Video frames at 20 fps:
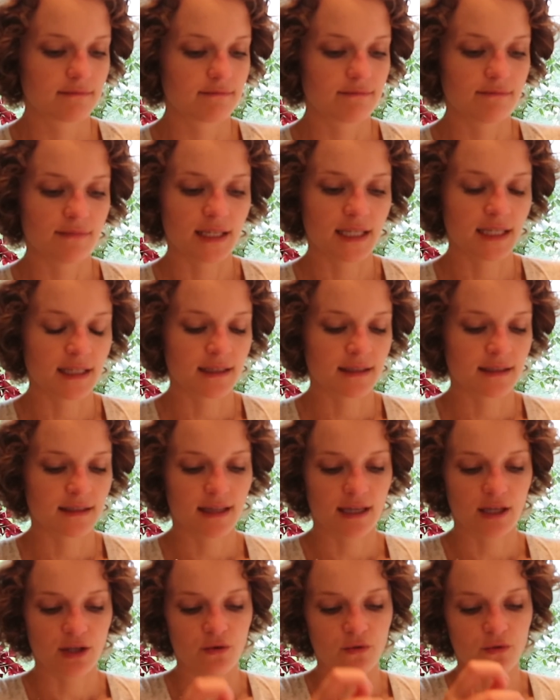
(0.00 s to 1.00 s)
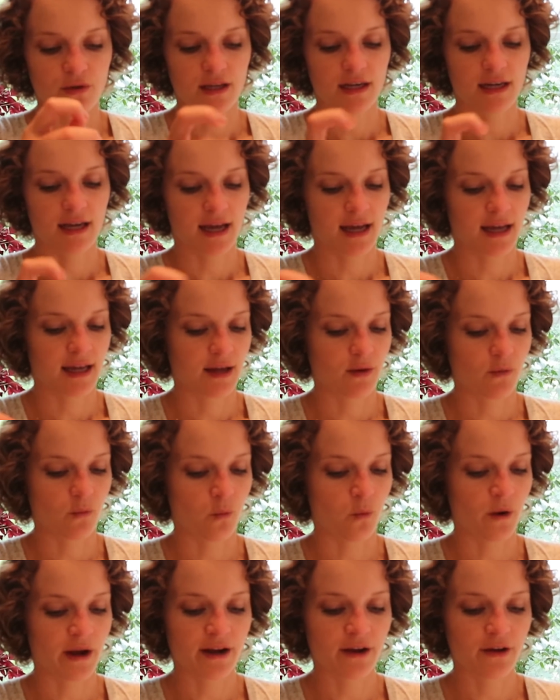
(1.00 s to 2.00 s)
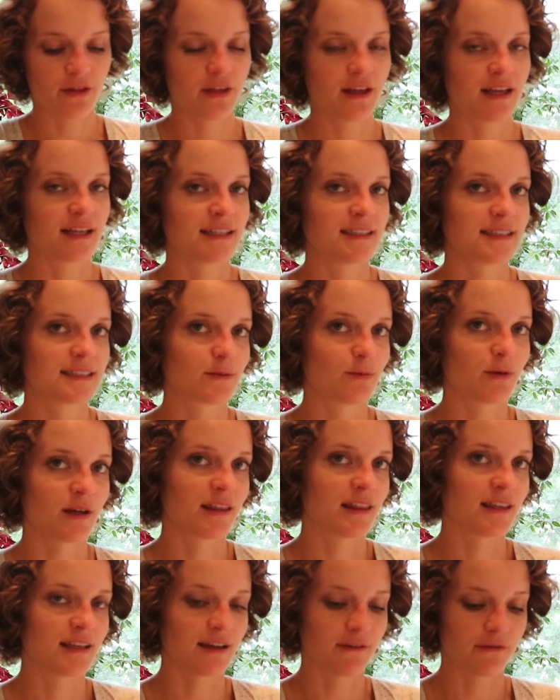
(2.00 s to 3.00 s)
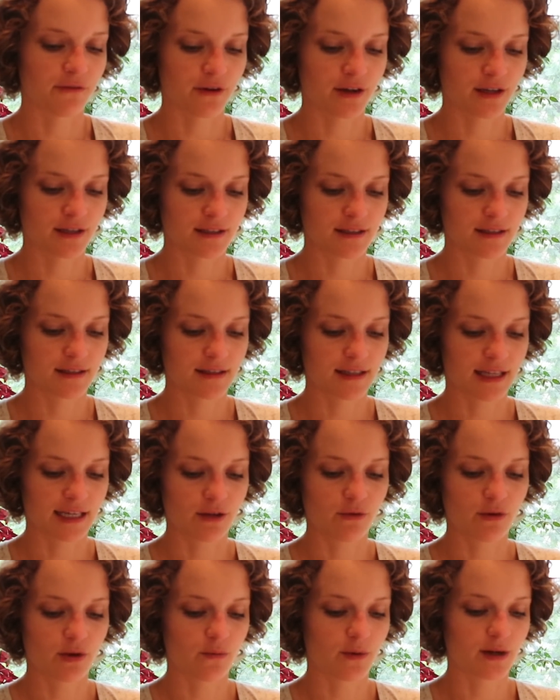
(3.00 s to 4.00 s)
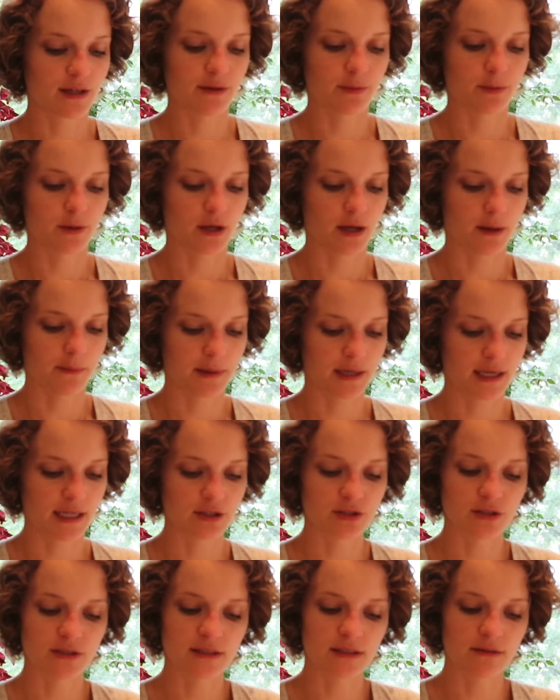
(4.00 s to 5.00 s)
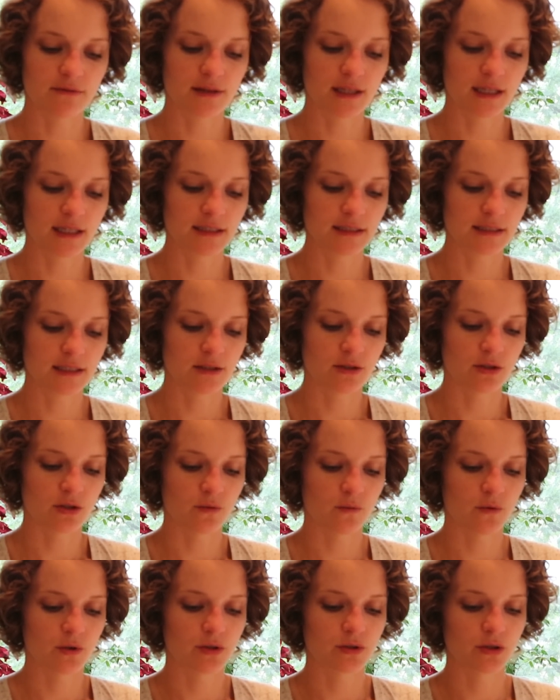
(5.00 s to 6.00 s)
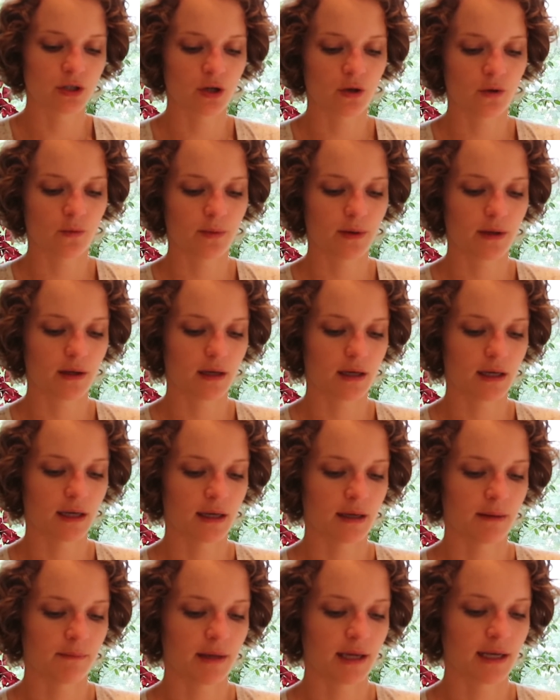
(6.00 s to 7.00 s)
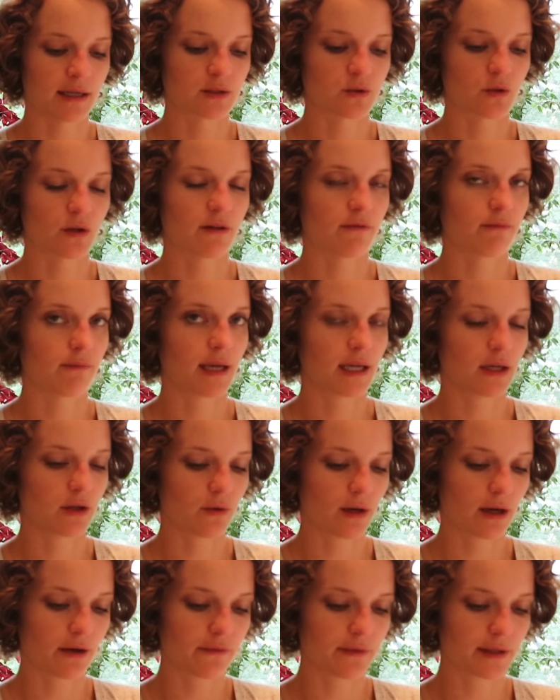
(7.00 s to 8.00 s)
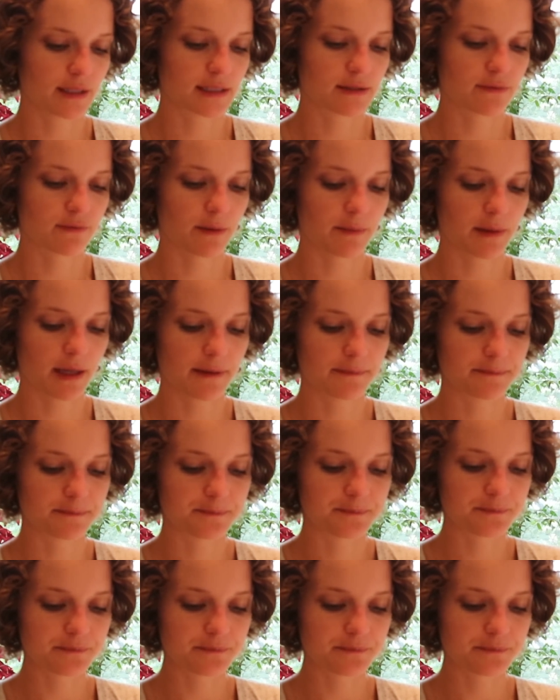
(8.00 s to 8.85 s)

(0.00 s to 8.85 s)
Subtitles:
mean that you can wear things with different, like you can wear different combinations of things in your wardrobe, and sort of make new outfits from that.